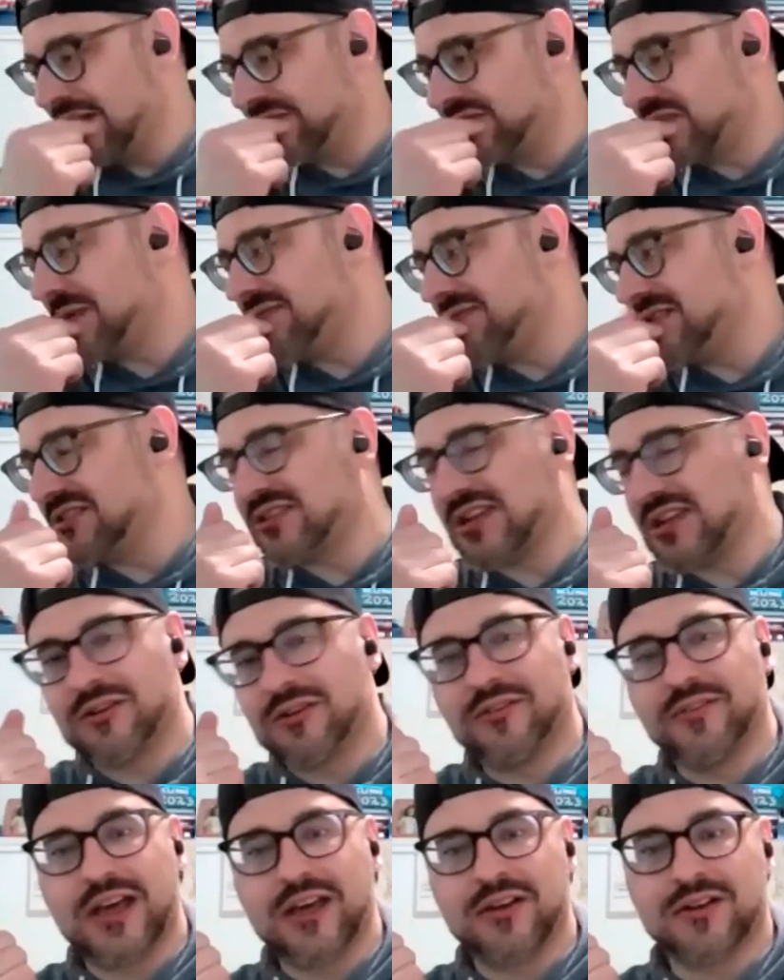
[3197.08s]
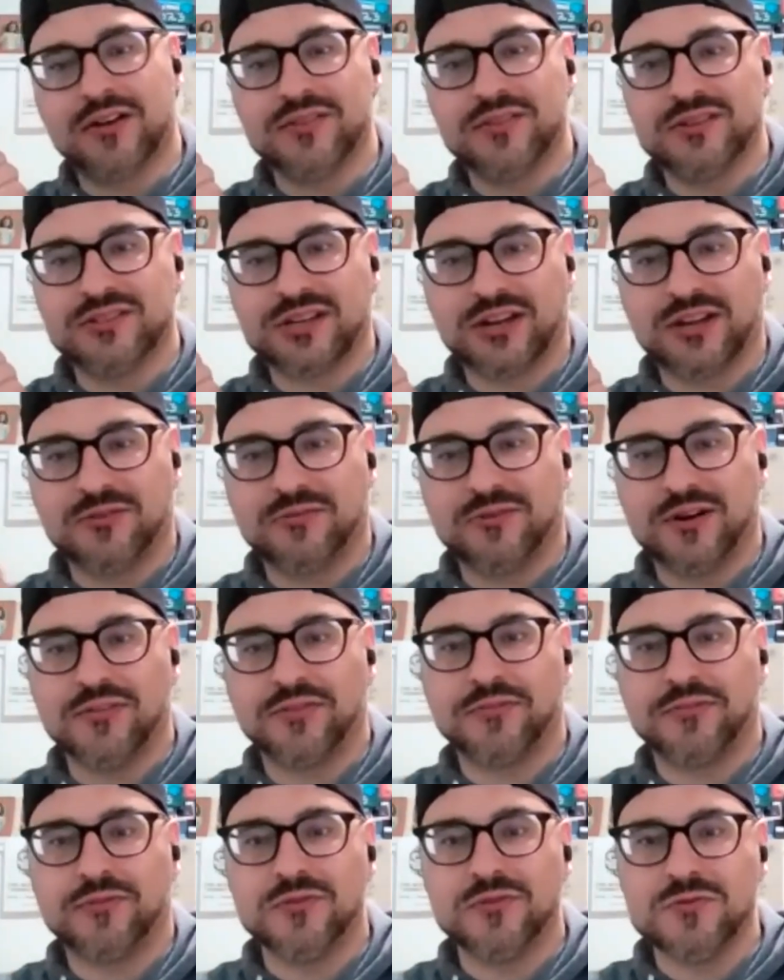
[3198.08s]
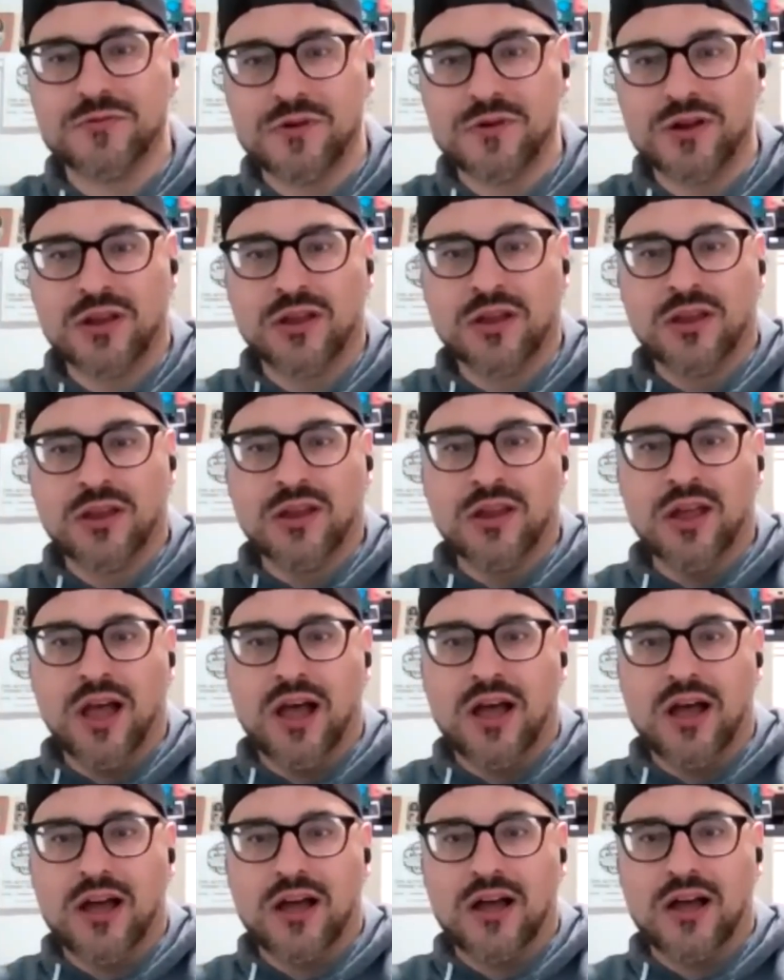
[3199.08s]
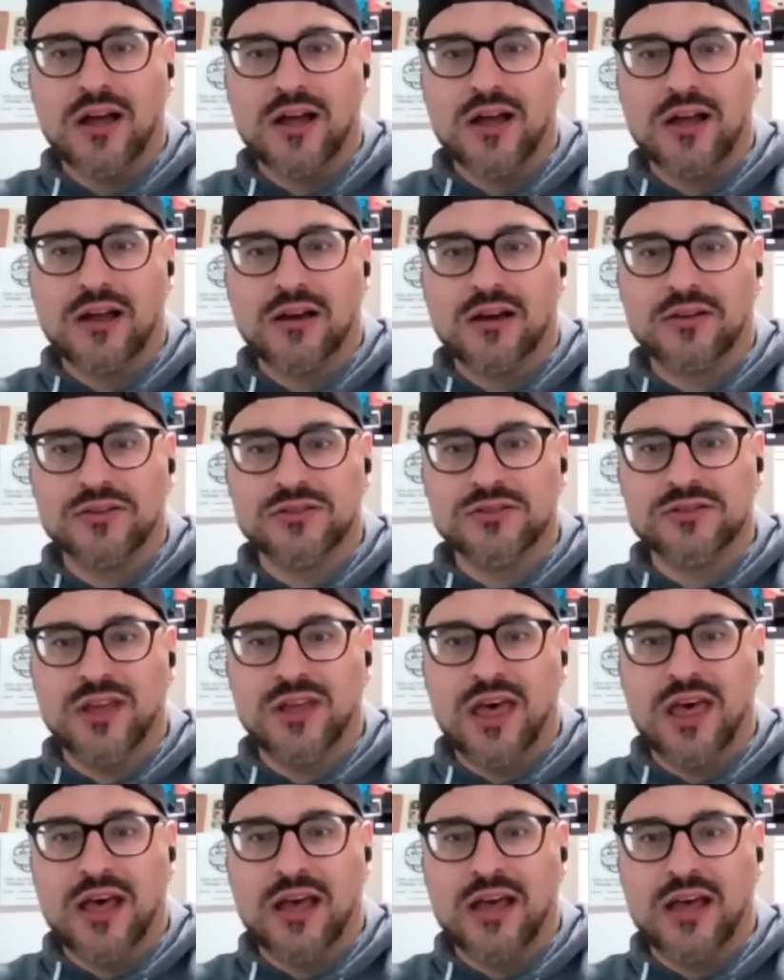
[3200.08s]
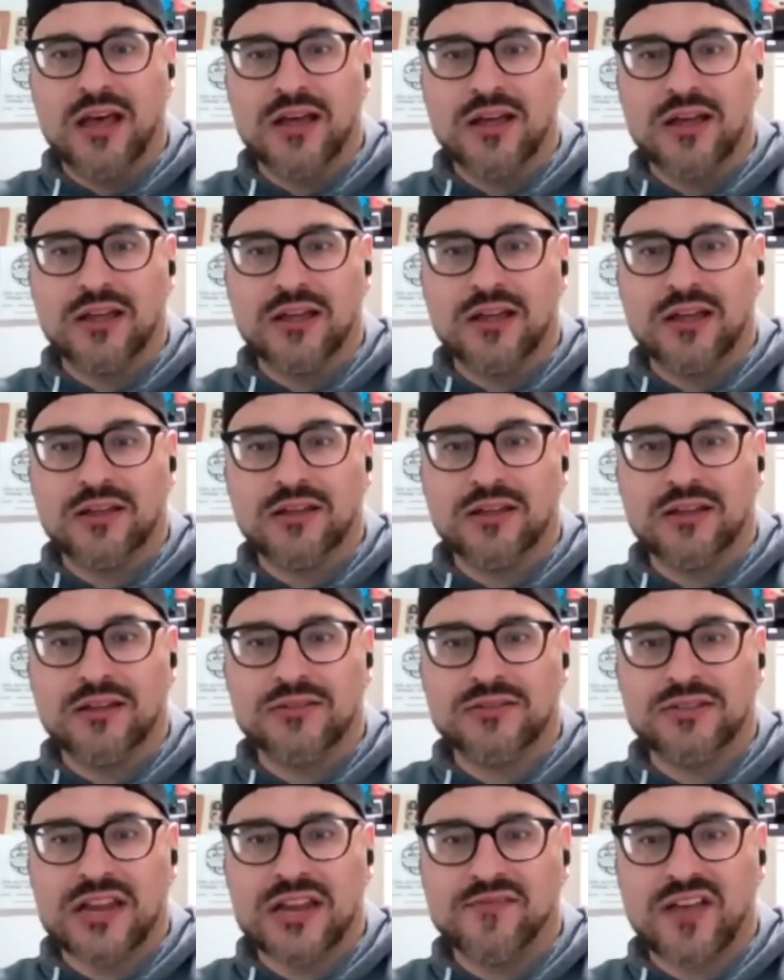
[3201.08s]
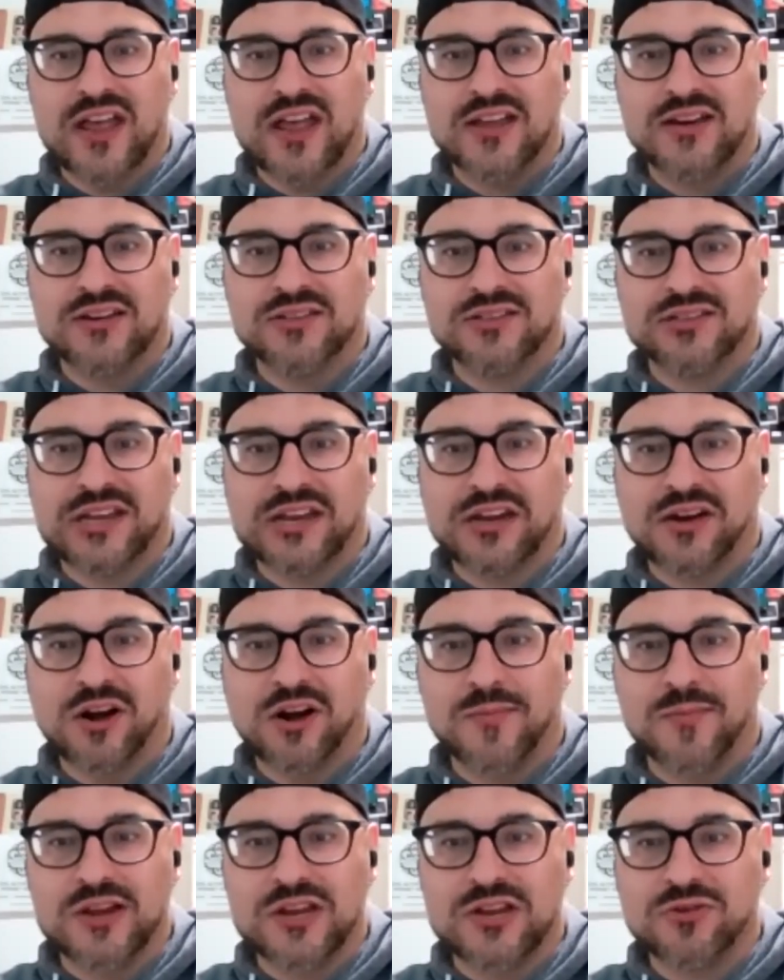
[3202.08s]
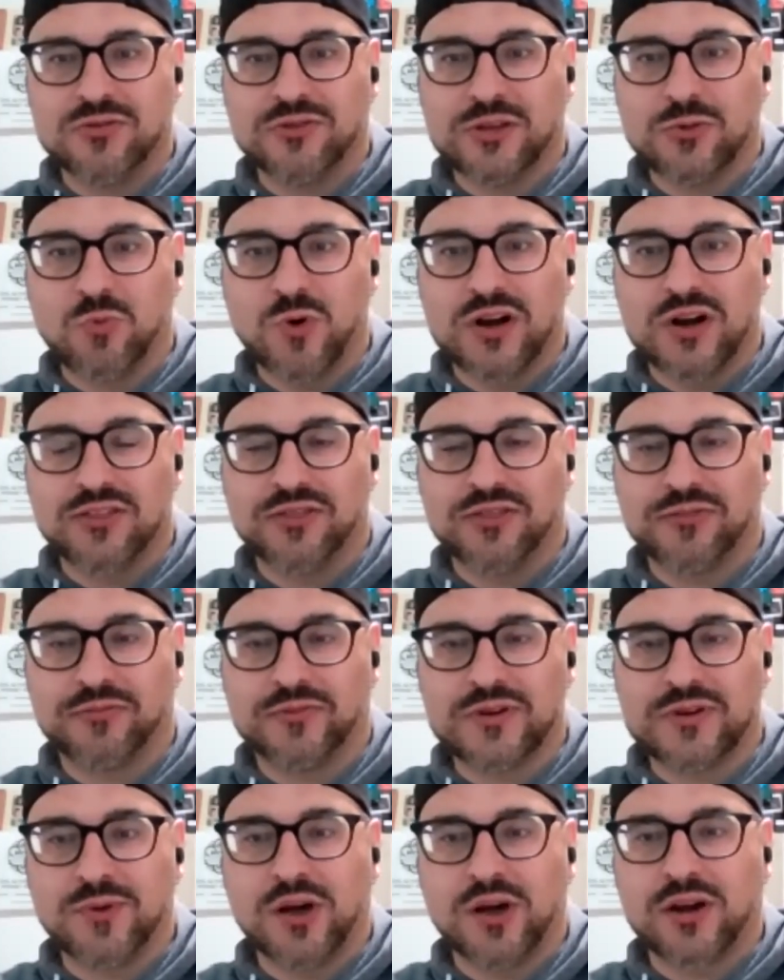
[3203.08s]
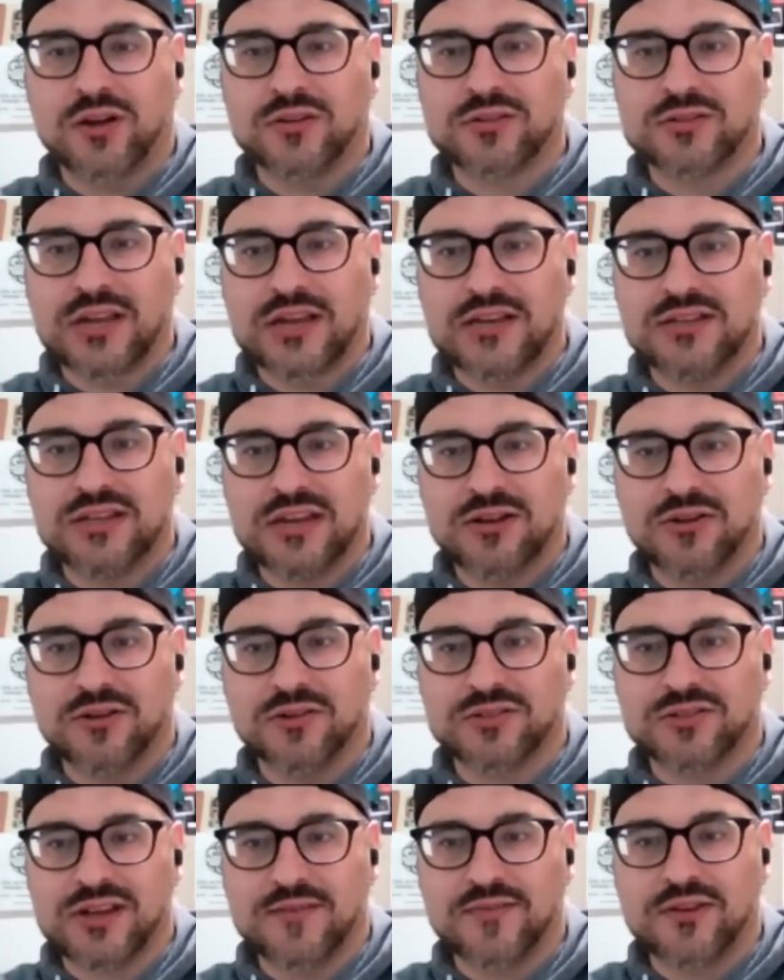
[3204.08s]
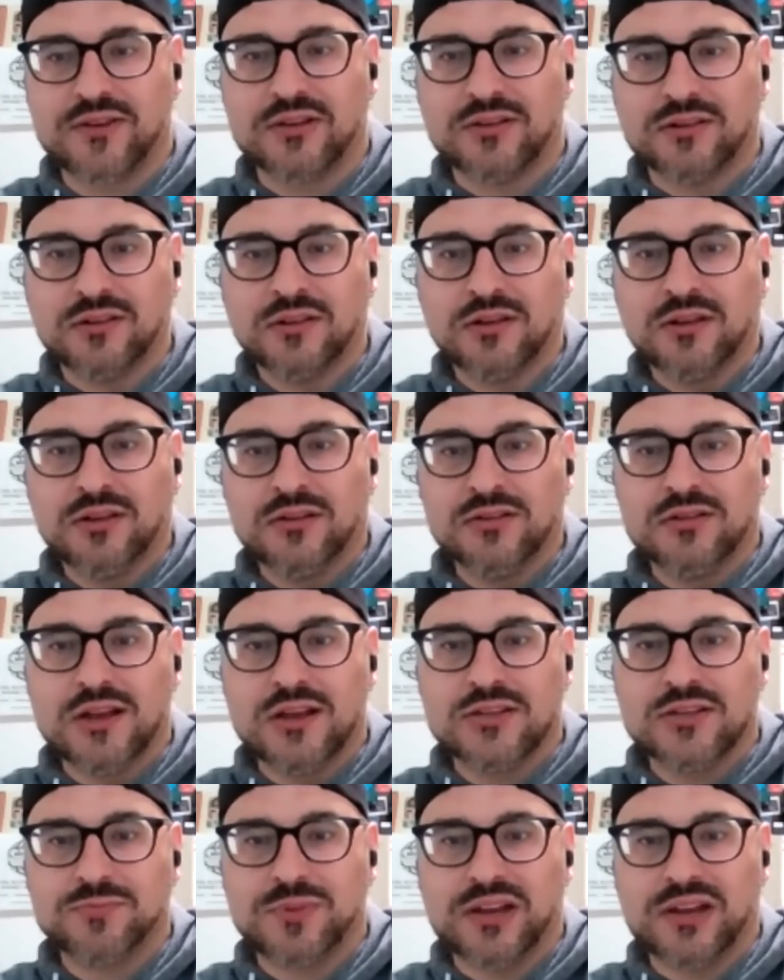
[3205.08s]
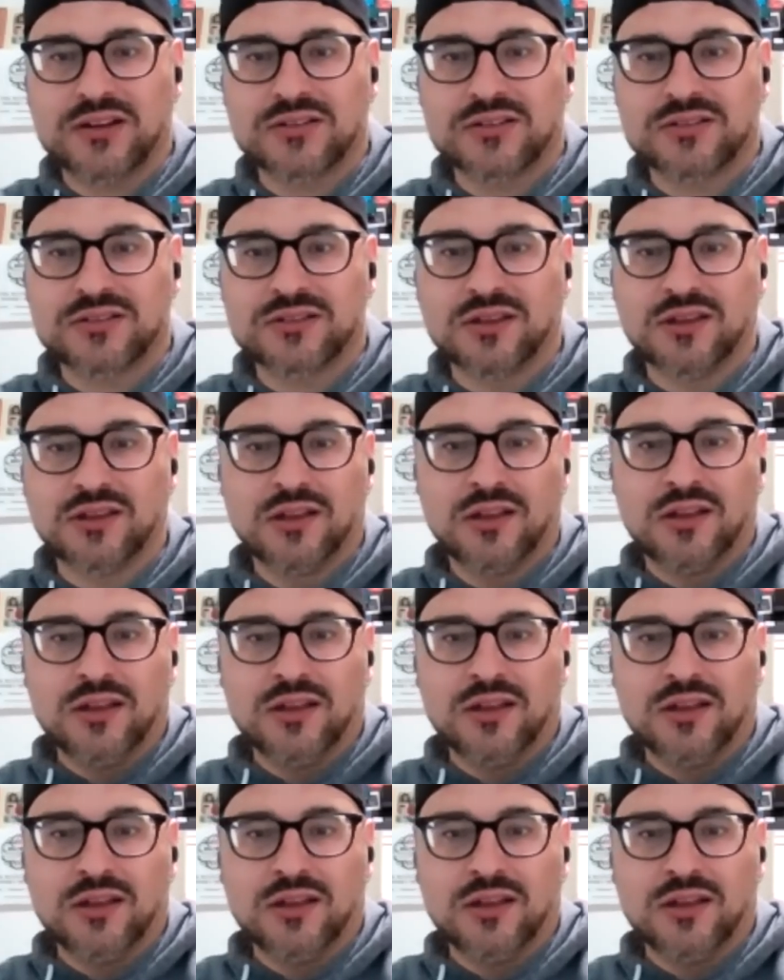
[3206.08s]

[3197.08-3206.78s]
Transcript: have to maybe settle that on the second round through. Uh, uh, Dave Ann is saying Harmony only wanted three bottles. I'd take all seven. Nice yeah. picks.